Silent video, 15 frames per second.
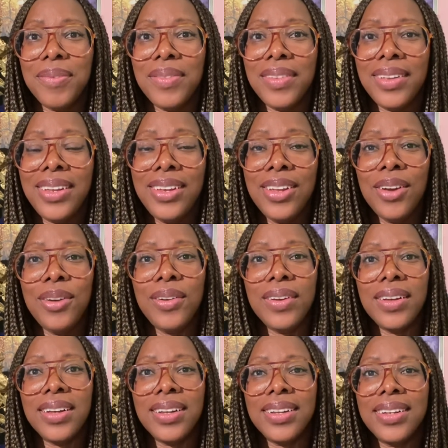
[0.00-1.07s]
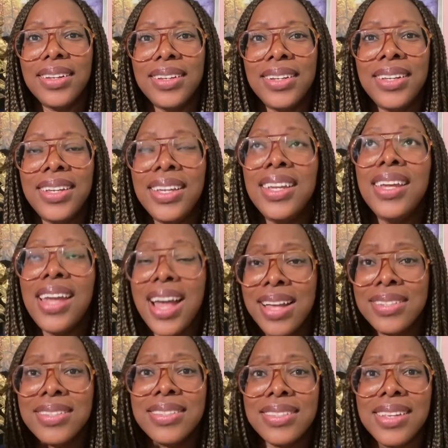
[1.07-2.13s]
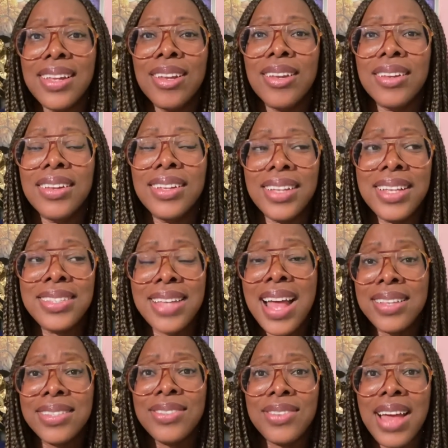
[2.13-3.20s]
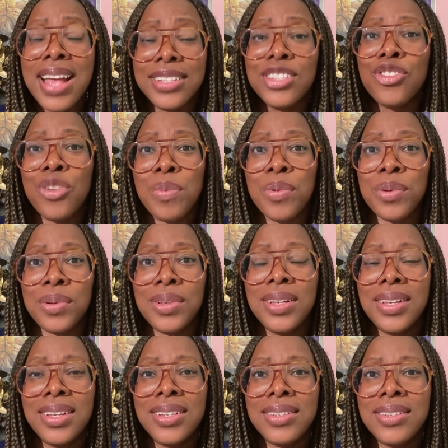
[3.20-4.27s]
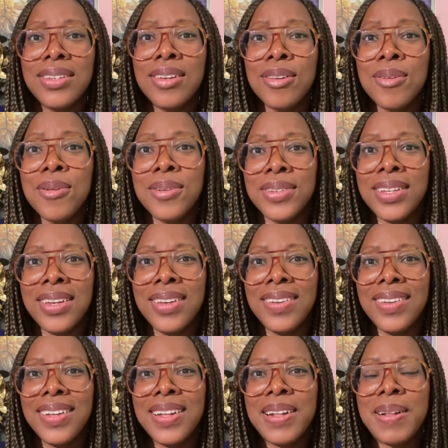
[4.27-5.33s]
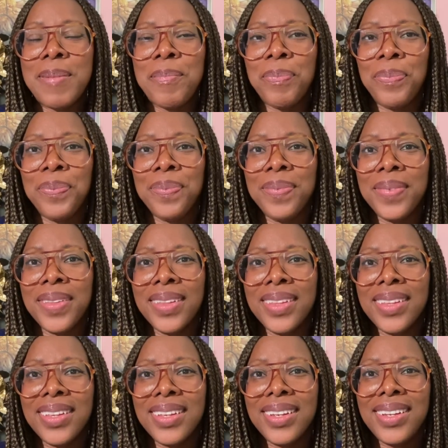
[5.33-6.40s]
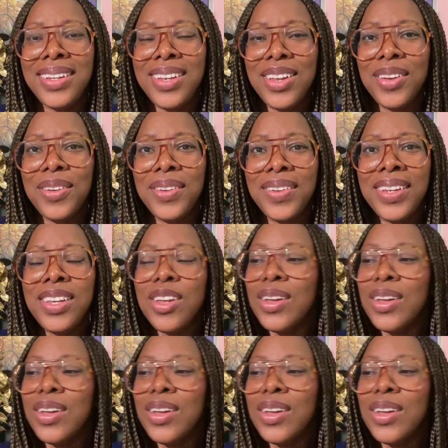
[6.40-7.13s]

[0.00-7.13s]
You know, he's answerable to the Lord. You know,